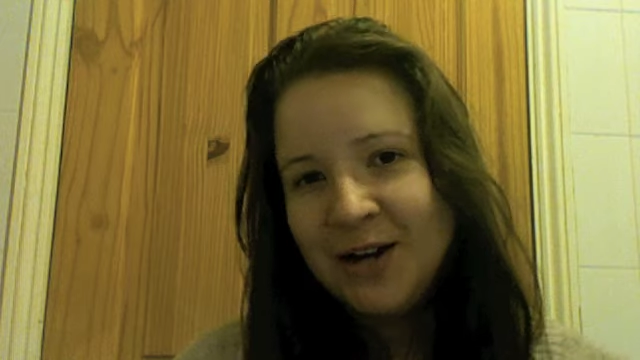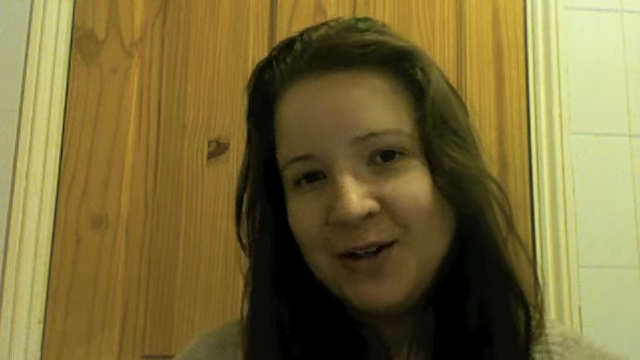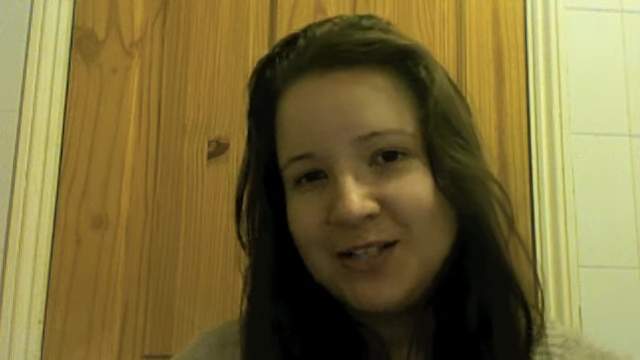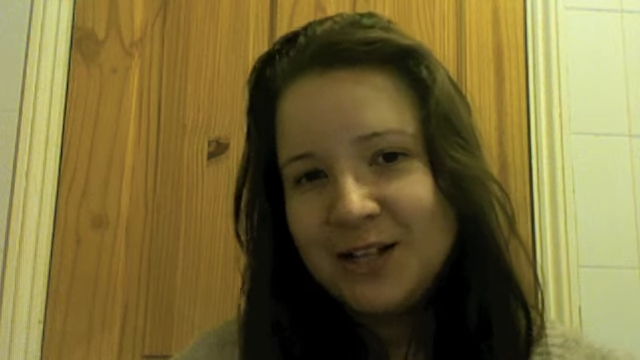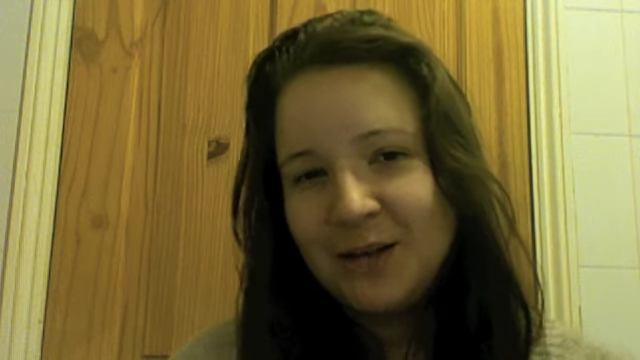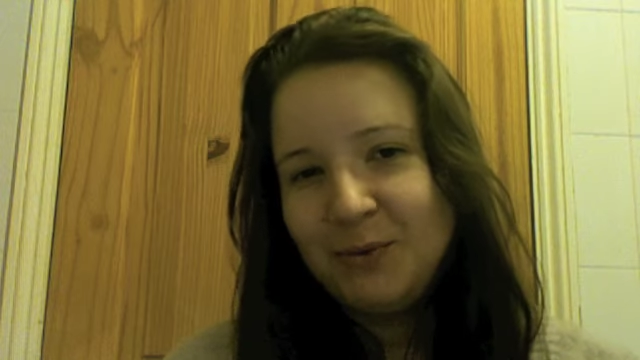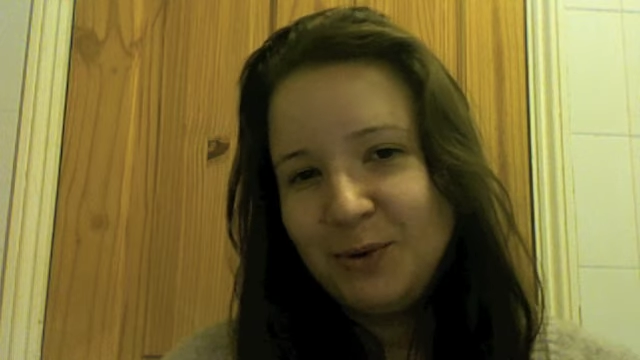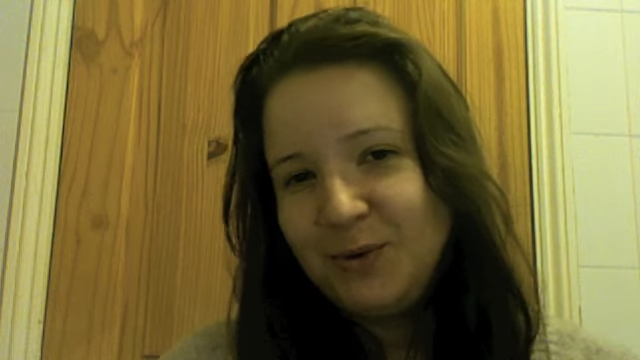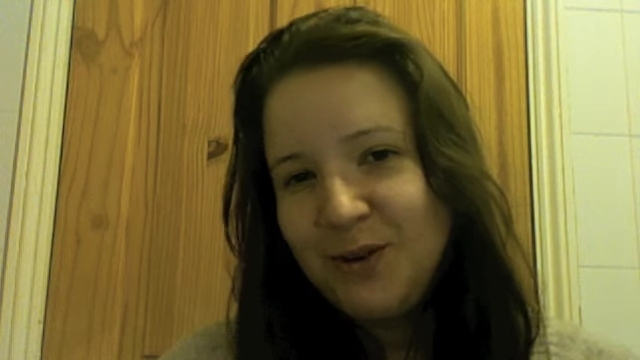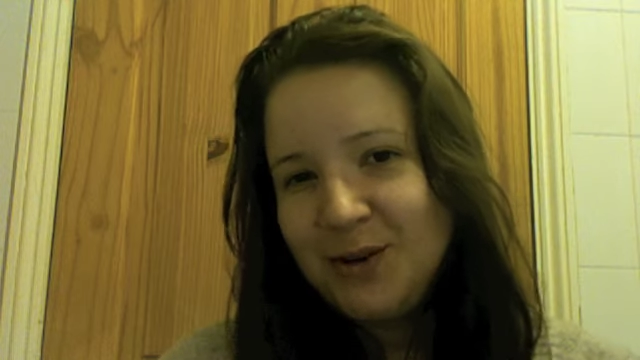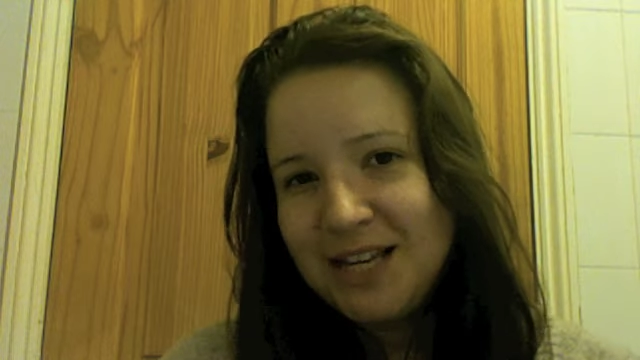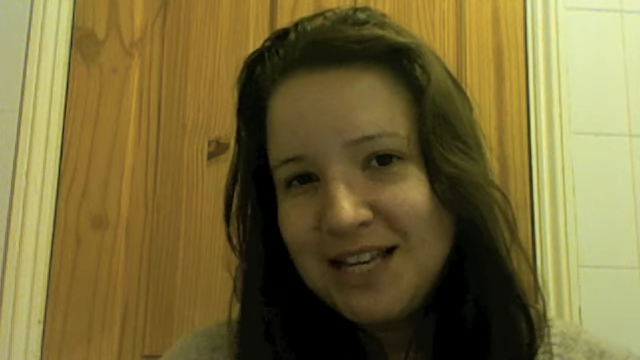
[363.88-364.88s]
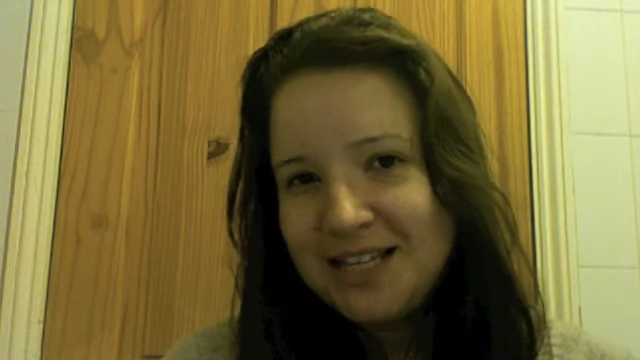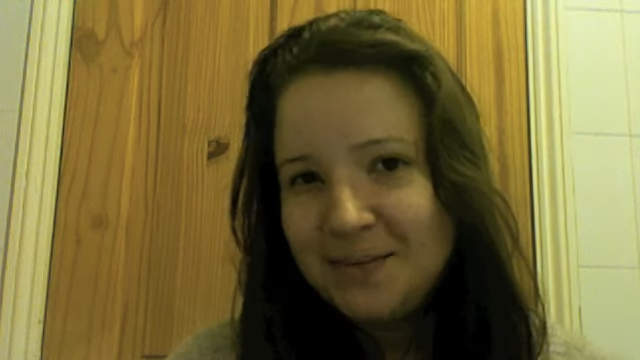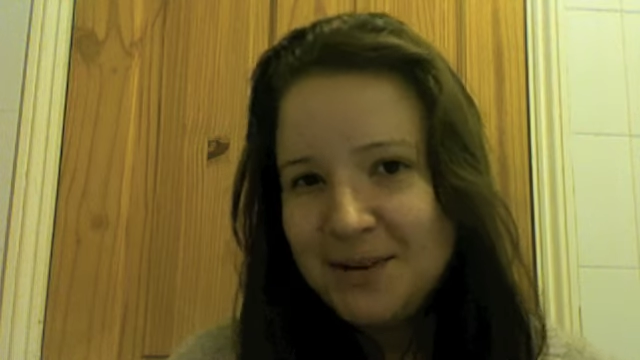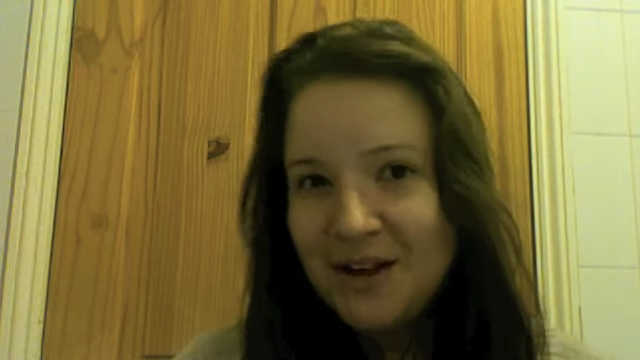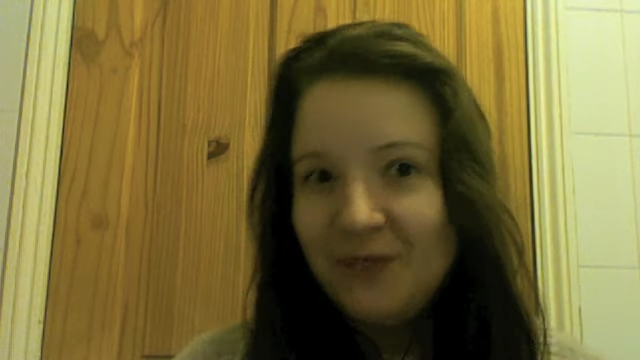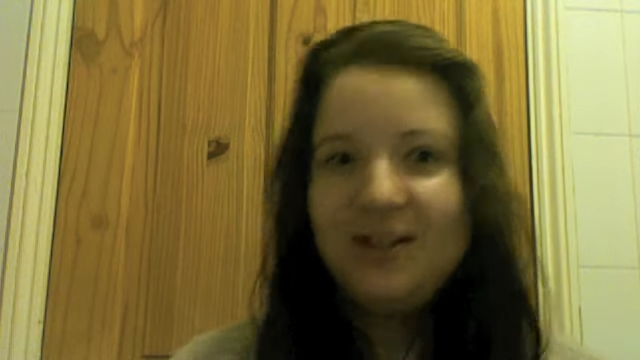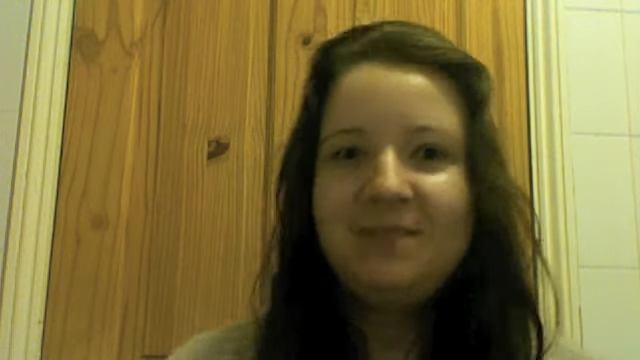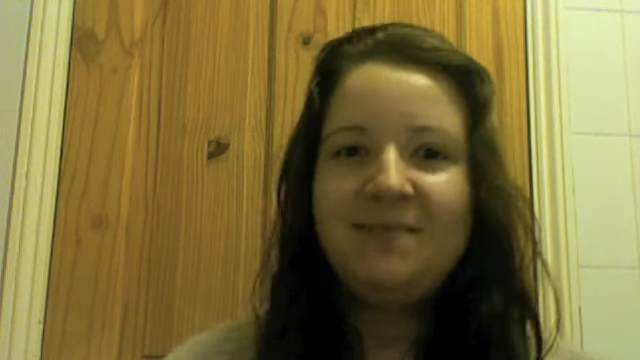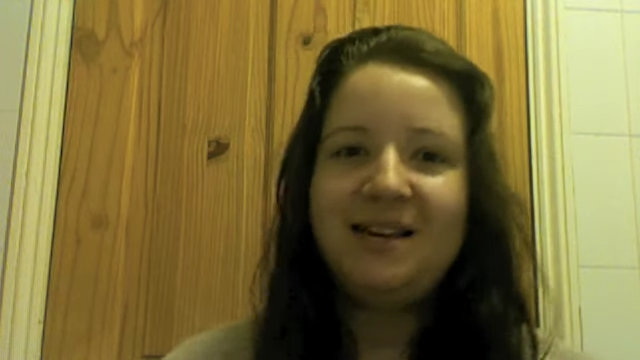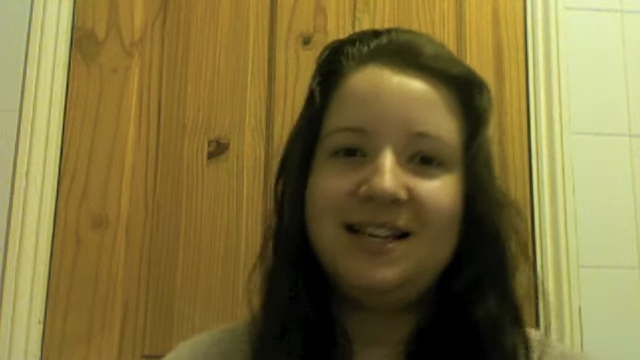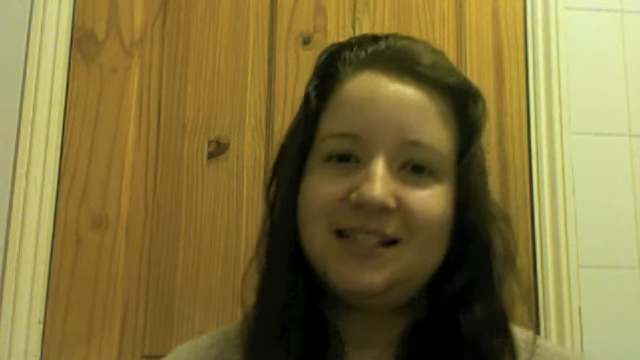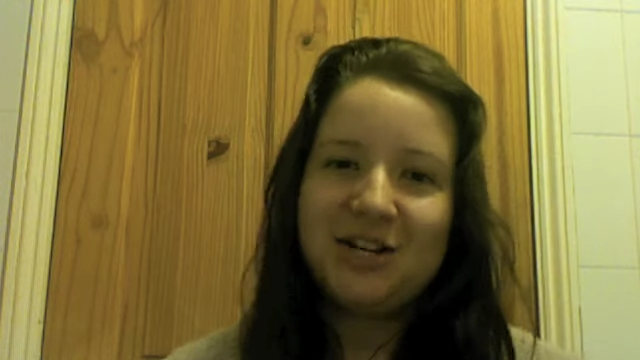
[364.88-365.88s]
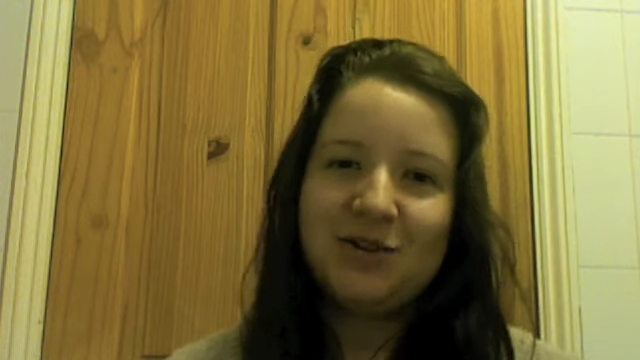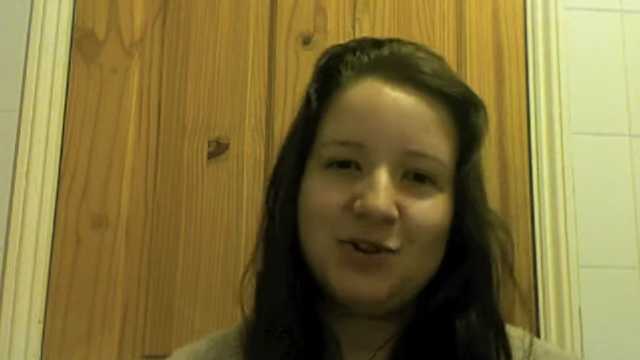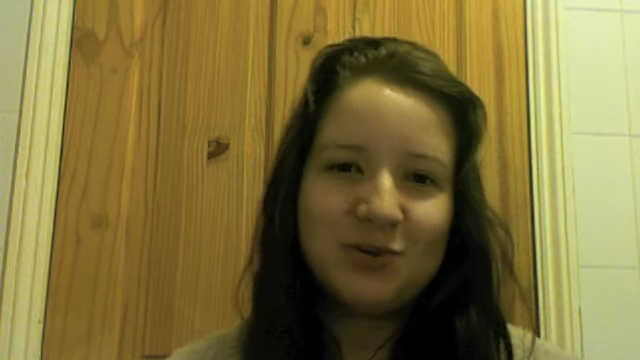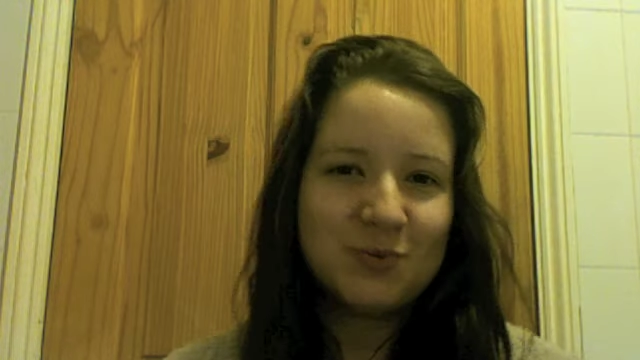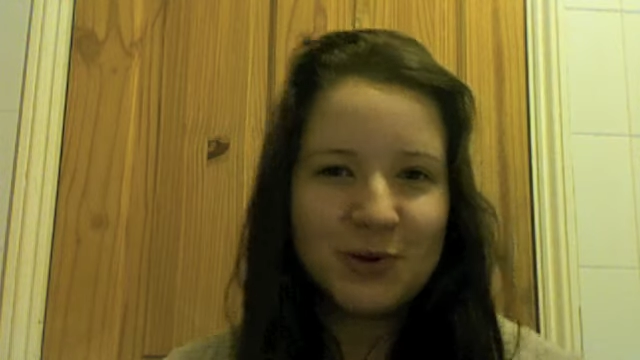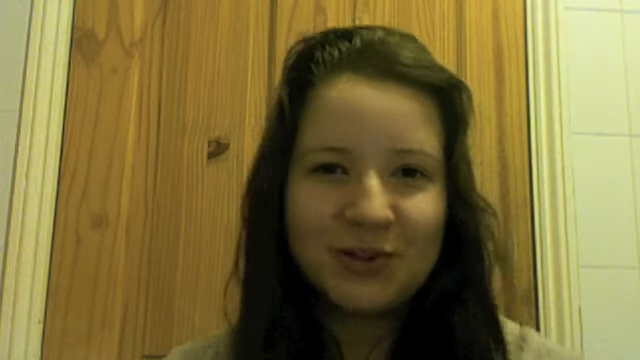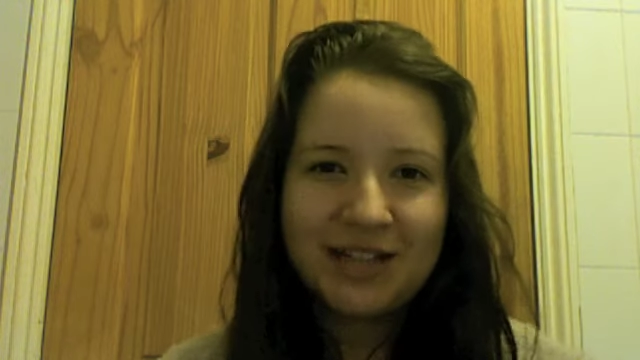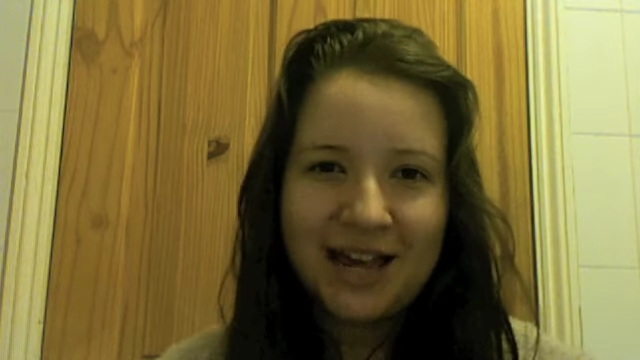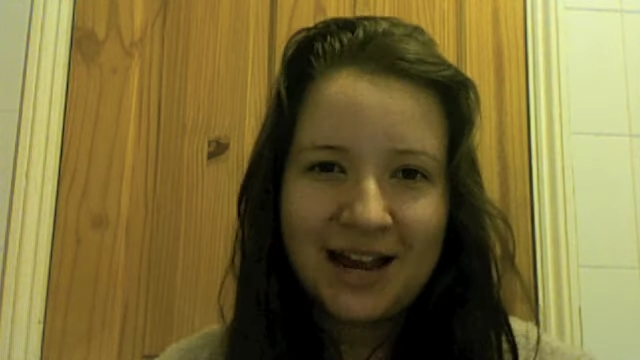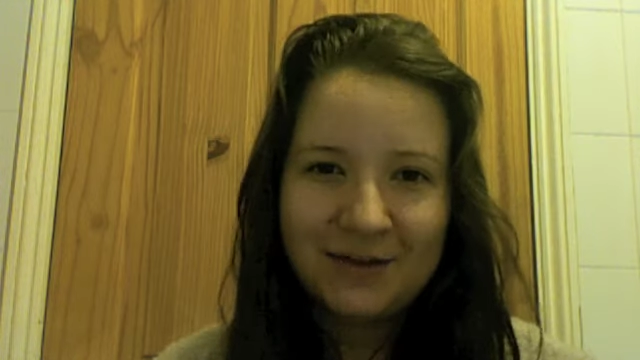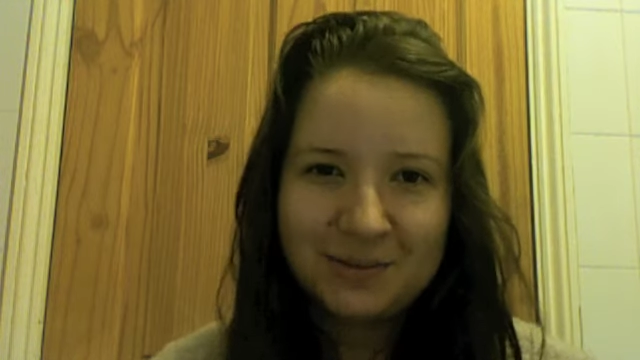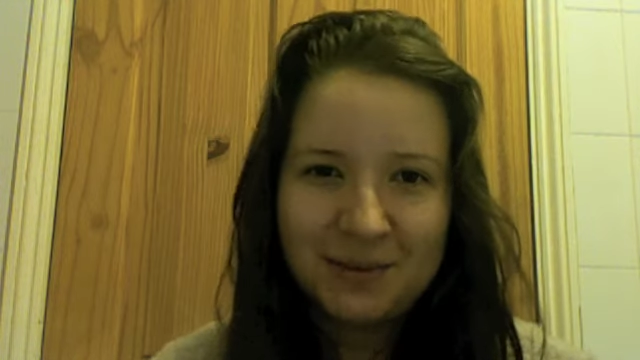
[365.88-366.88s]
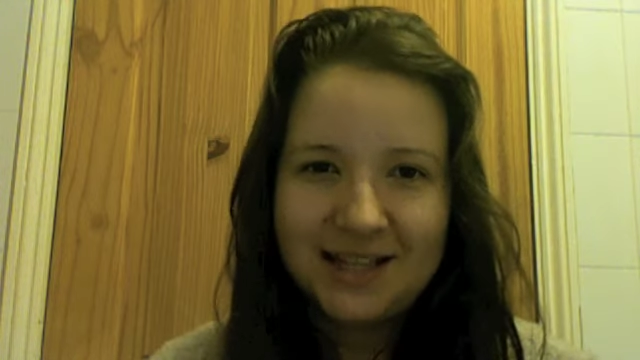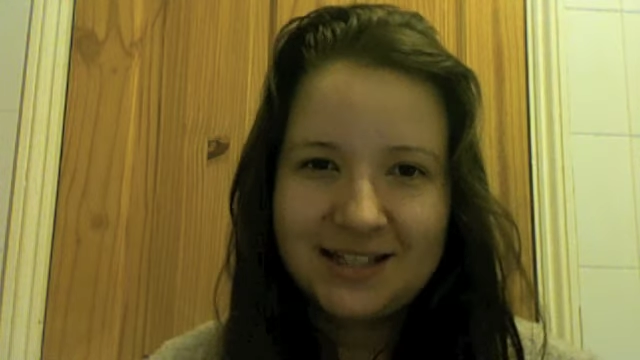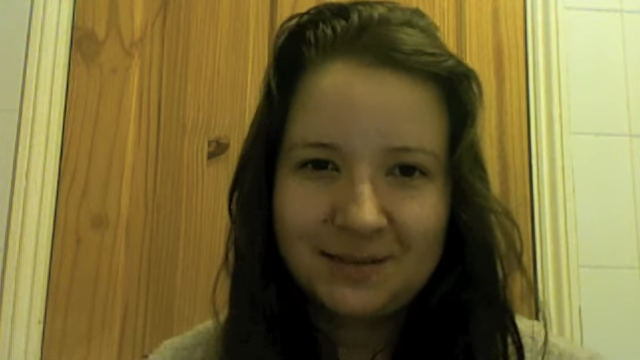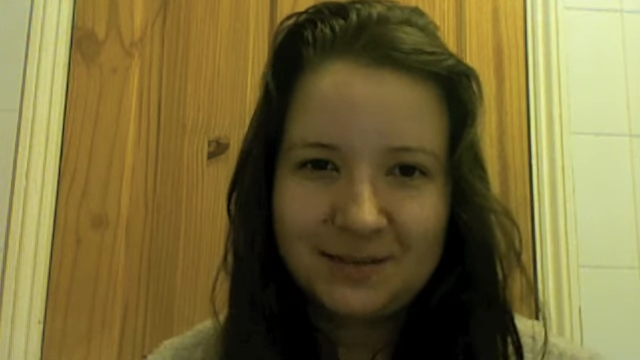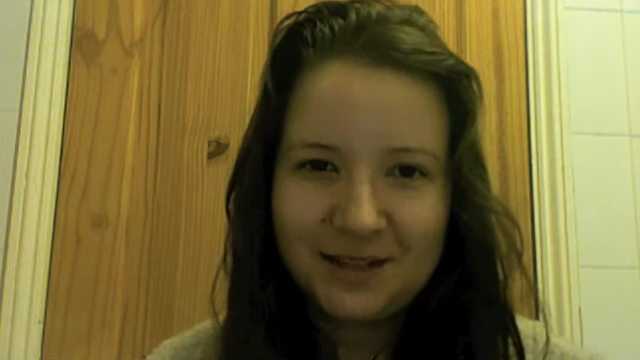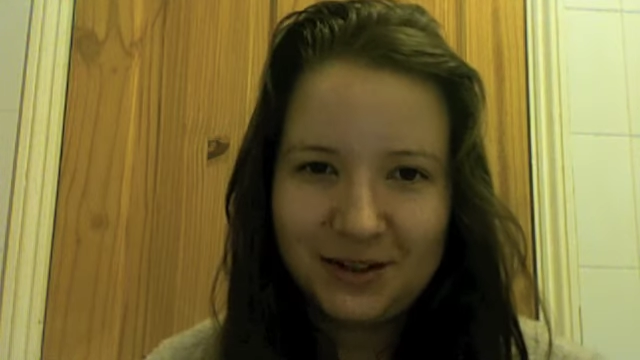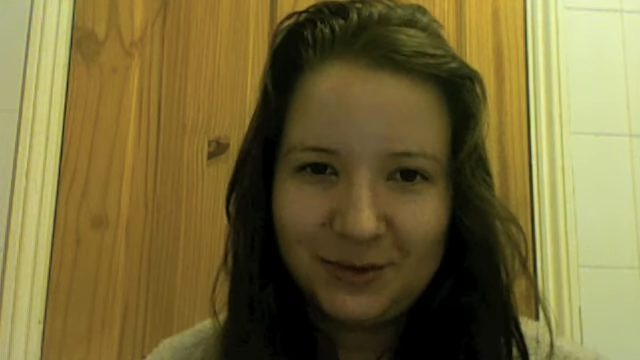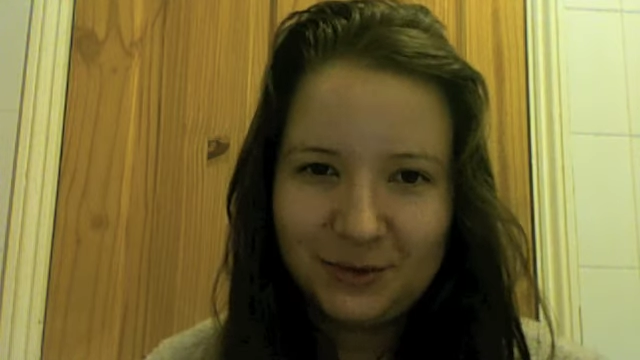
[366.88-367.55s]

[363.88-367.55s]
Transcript: For example, if you see some lovely beads that you just want to have to make something